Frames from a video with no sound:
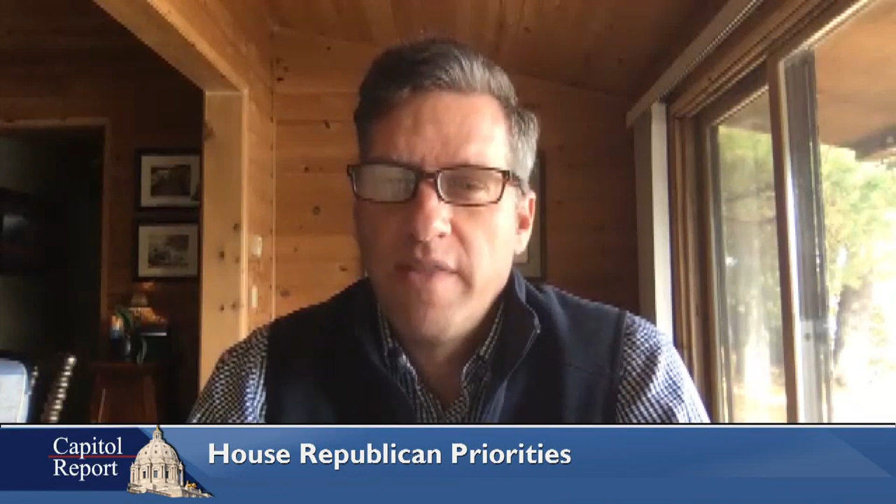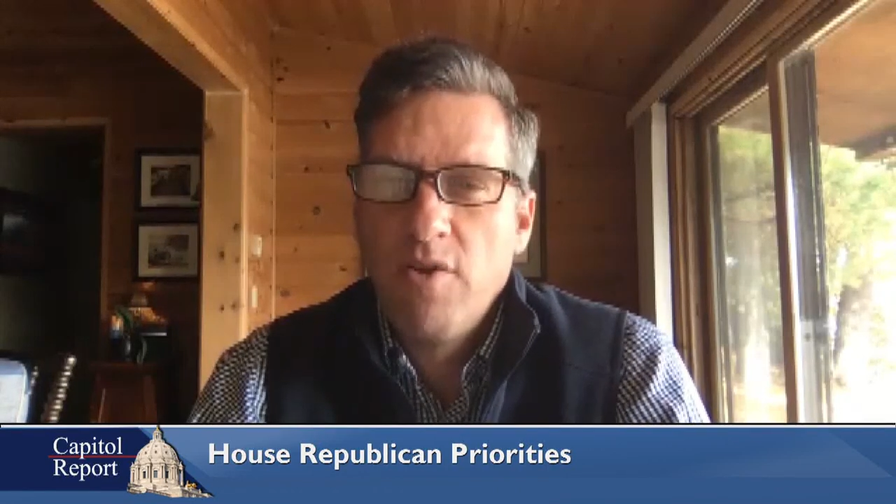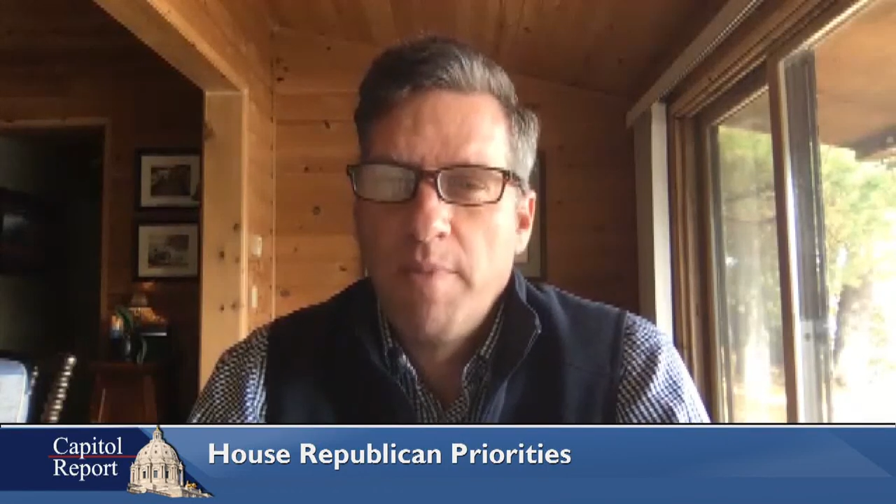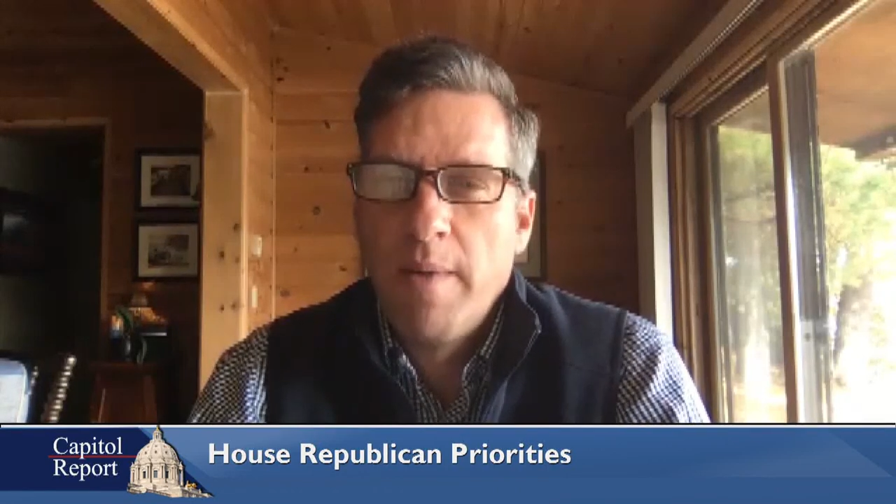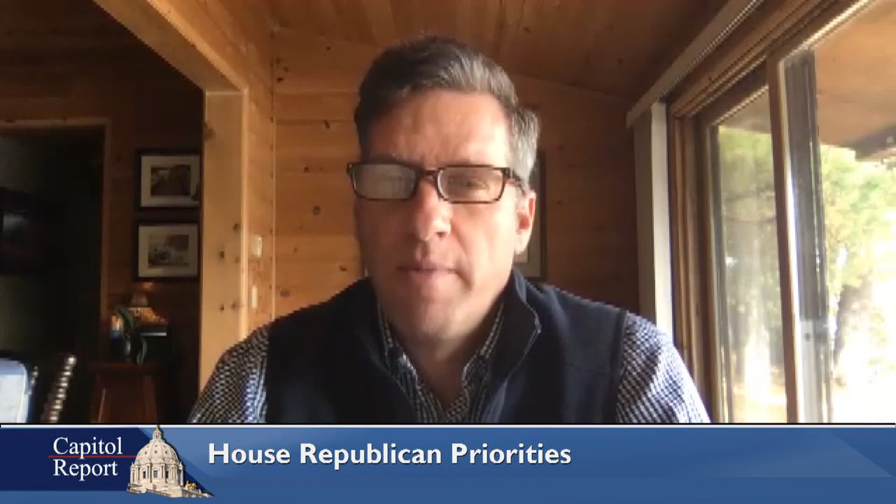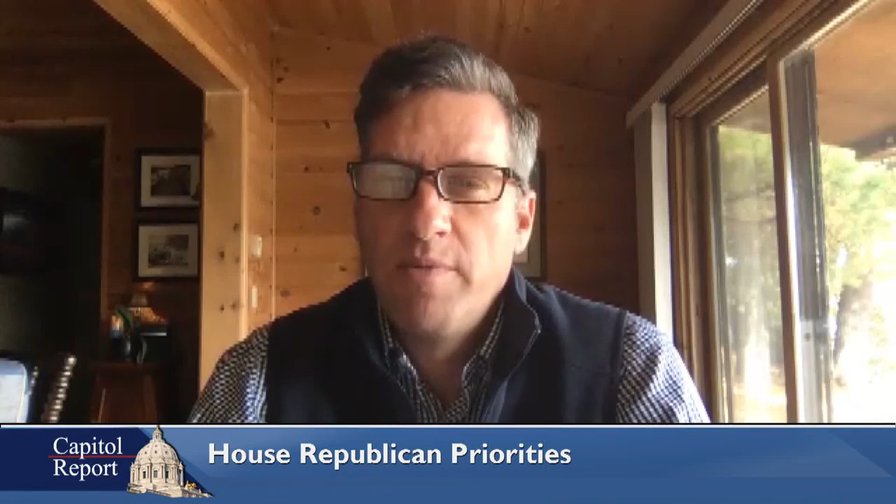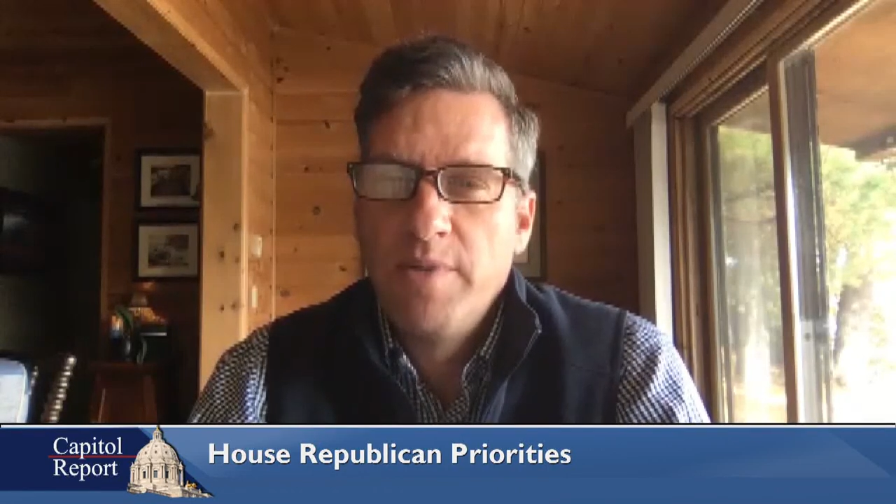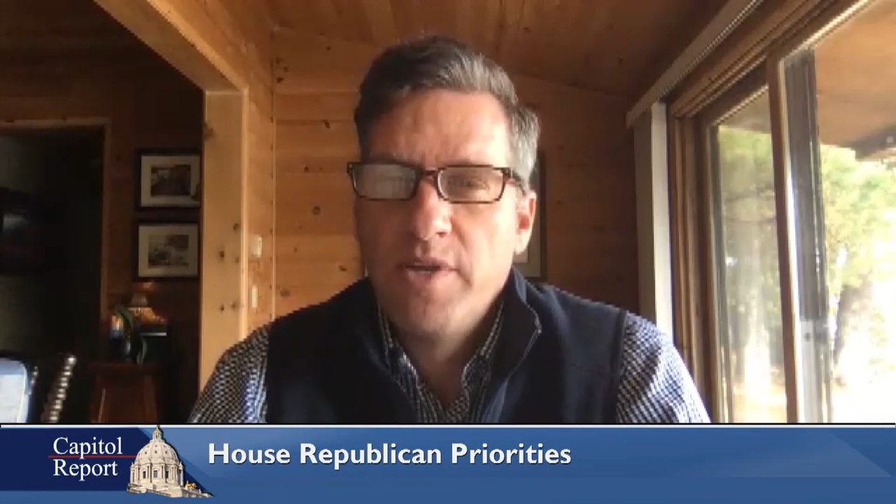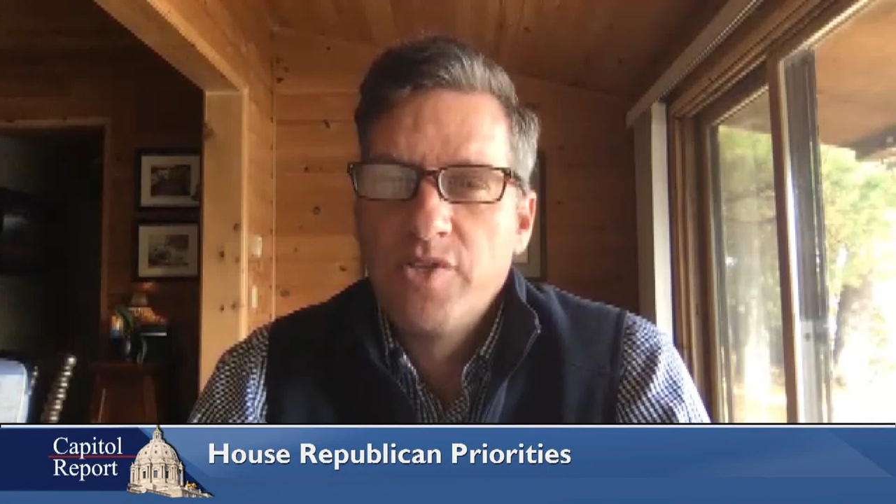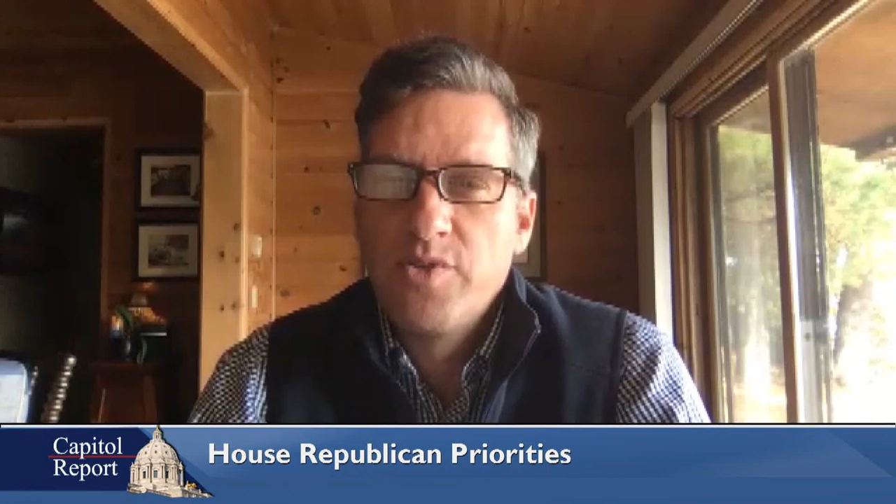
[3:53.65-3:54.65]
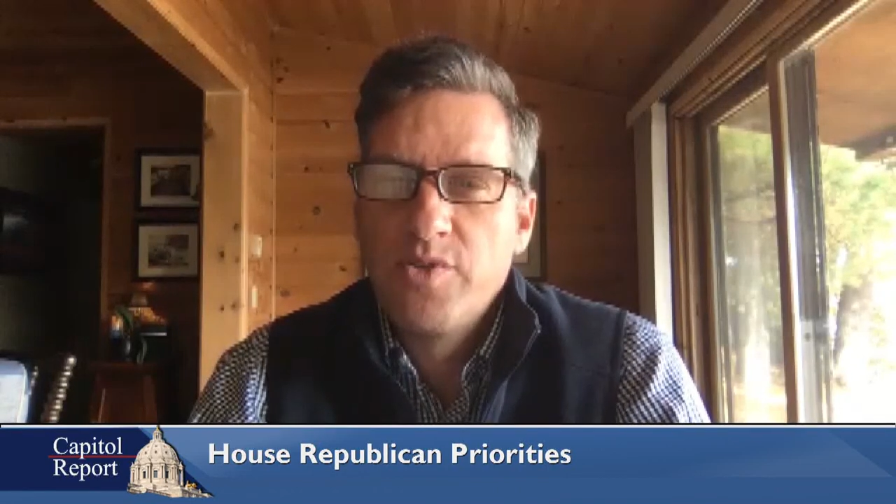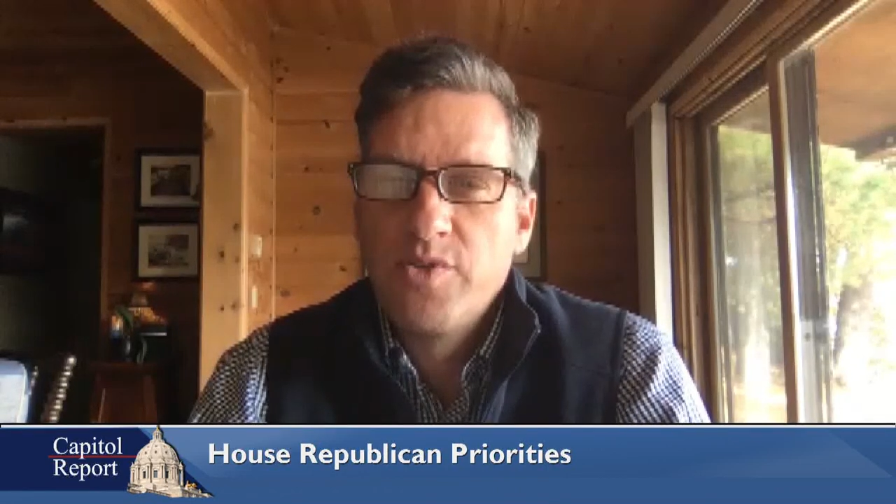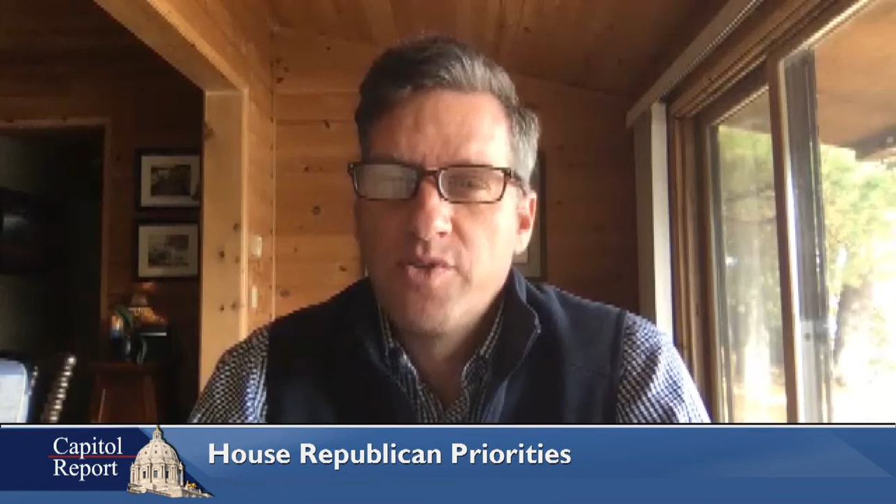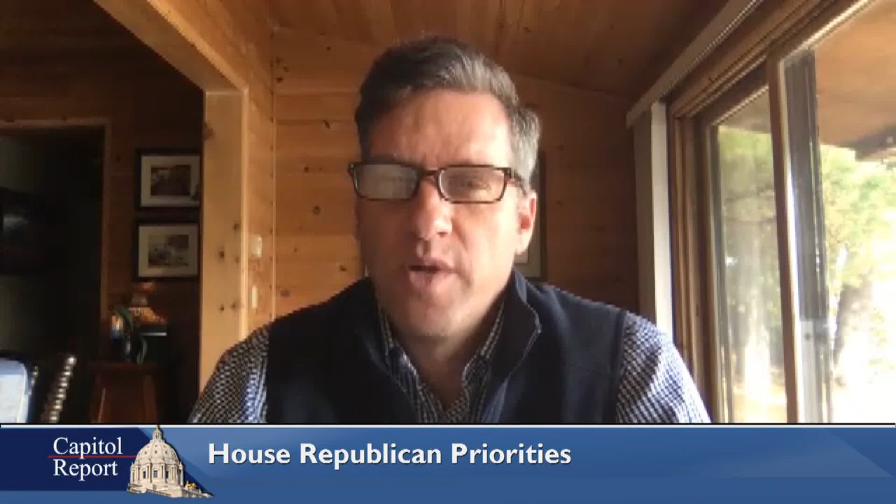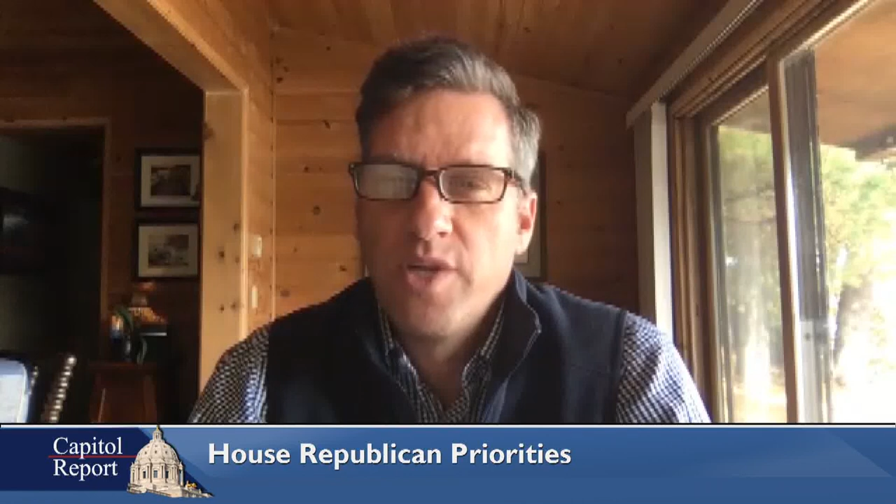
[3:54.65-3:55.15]
the Obama
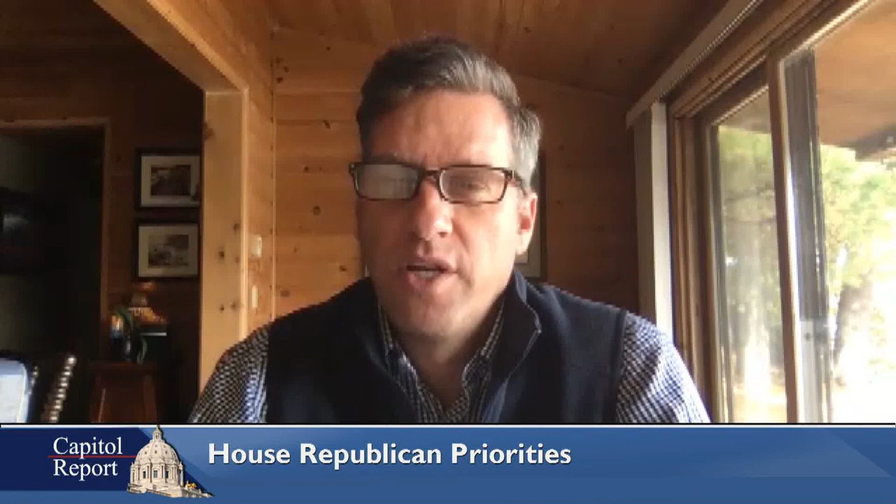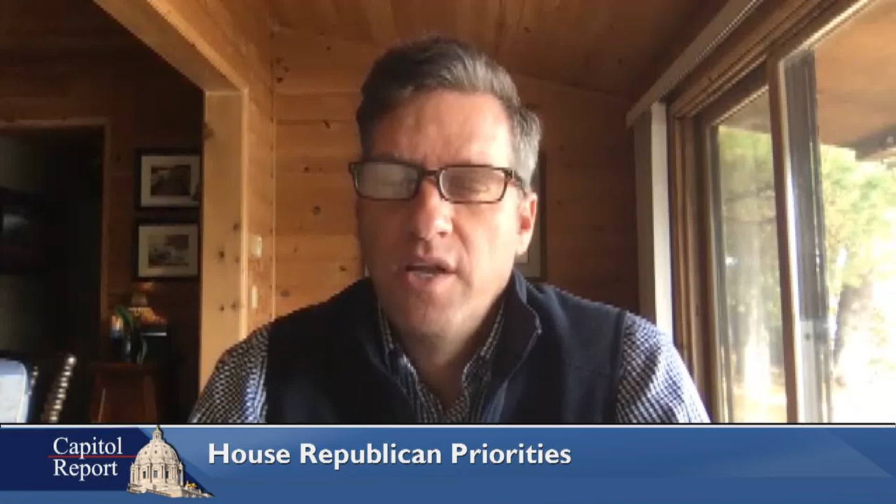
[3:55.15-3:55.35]
administration.